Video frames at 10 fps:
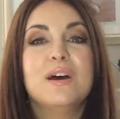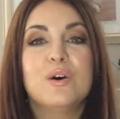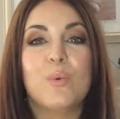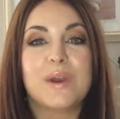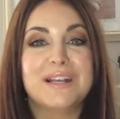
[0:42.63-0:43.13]

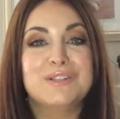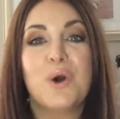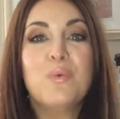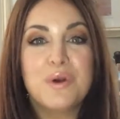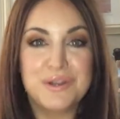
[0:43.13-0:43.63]
What I
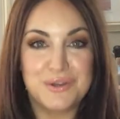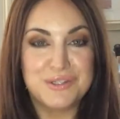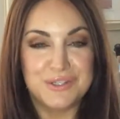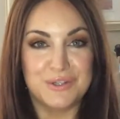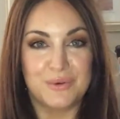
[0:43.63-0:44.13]
don't want you to
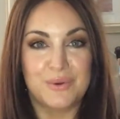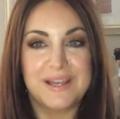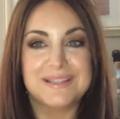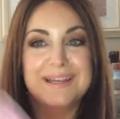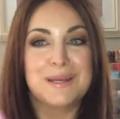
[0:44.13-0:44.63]
do
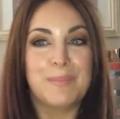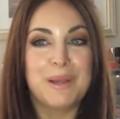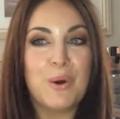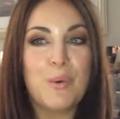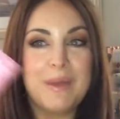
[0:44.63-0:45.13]
is get a big
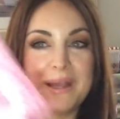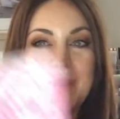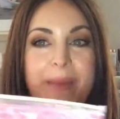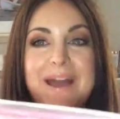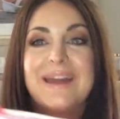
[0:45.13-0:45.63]
old makeup
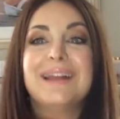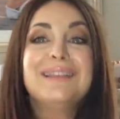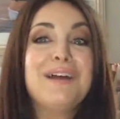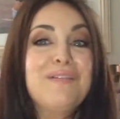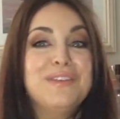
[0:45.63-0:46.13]
bag. And I
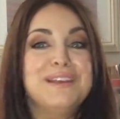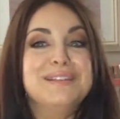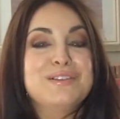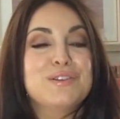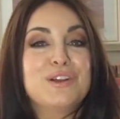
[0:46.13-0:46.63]
love these.
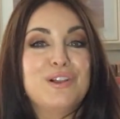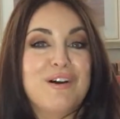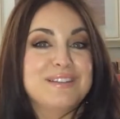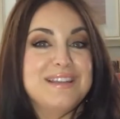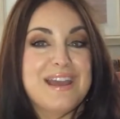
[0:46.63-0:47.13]
These are the
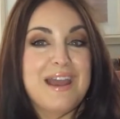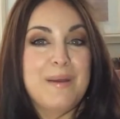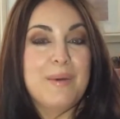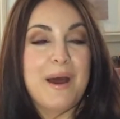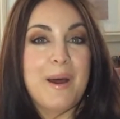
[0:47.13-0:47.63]
Glossier
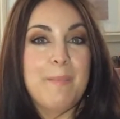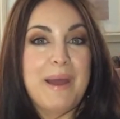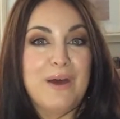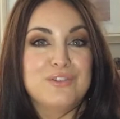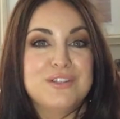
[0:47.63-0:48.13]

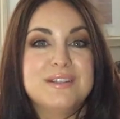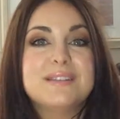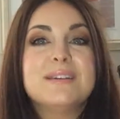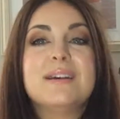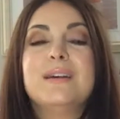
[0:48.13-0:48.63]
pouches.
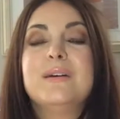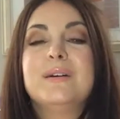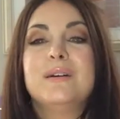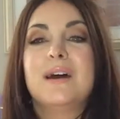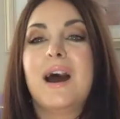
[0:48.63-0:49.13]

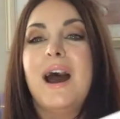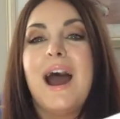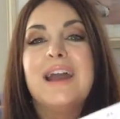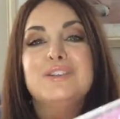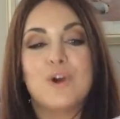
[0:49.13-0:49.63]

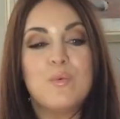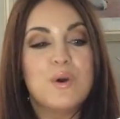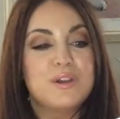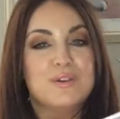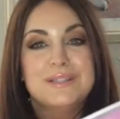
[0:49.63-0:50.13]
I don't
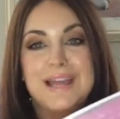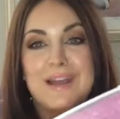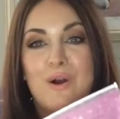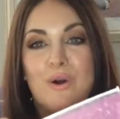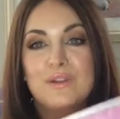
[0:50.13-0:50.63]
want you to
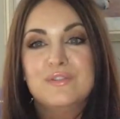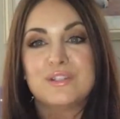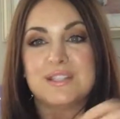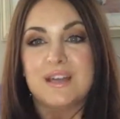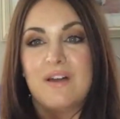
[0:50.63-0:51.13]
take all of your
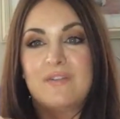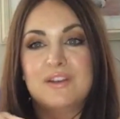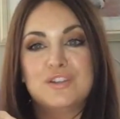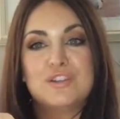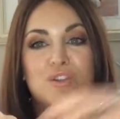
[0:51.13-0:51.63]
stuff and
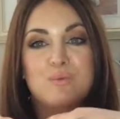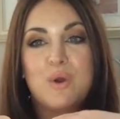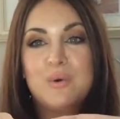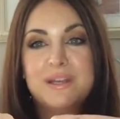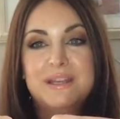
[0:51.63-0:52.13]
just
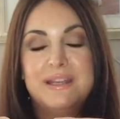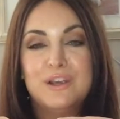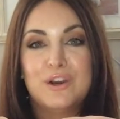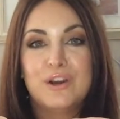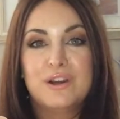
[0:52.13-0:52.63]
throw it in
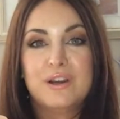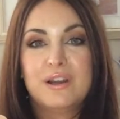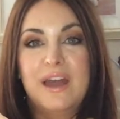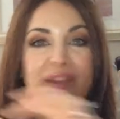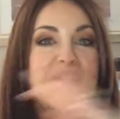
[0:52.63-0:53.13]
here
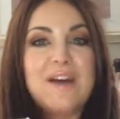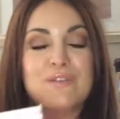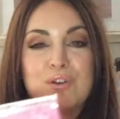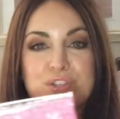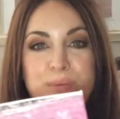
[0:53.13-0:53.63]
and then have it
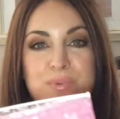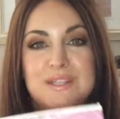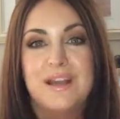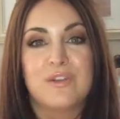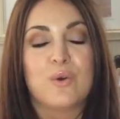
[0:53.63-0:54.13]
all jumbled
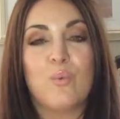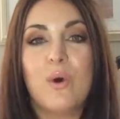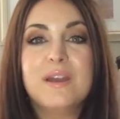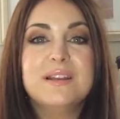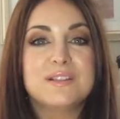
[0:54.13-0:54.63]
together.
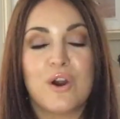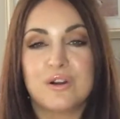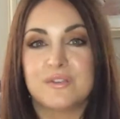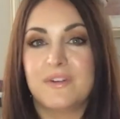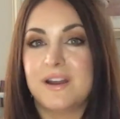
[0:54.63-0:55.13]
One, it's hard
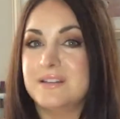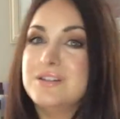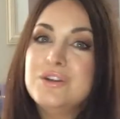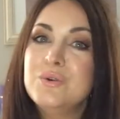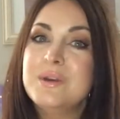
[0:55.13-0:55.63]
to find.
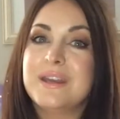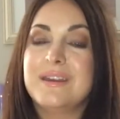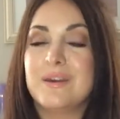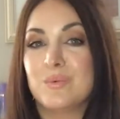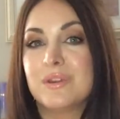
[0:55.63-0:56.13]
Two, it can
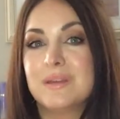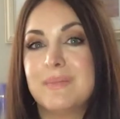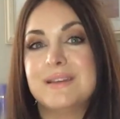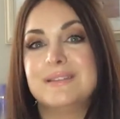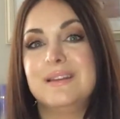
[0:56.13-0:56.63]
get really
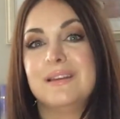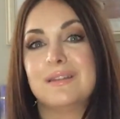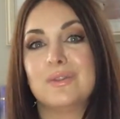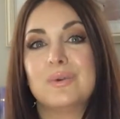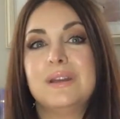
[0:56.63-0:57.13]
messy. And
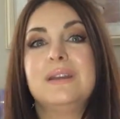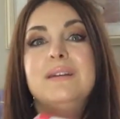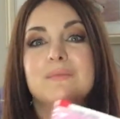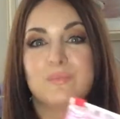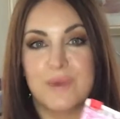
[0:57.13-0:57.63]
three,
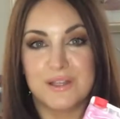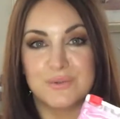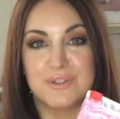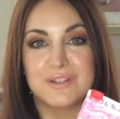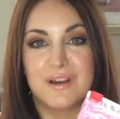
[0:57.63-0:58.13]
as we
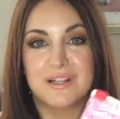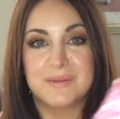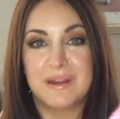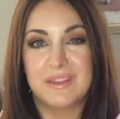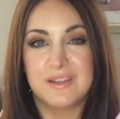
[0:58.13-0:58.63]
just talked
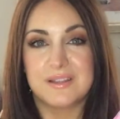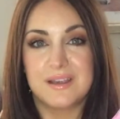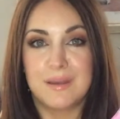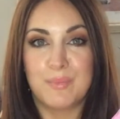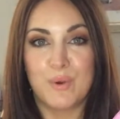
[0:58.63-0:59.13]
about, things can
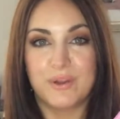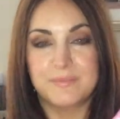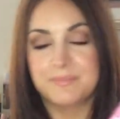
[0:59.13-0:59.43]
get broken.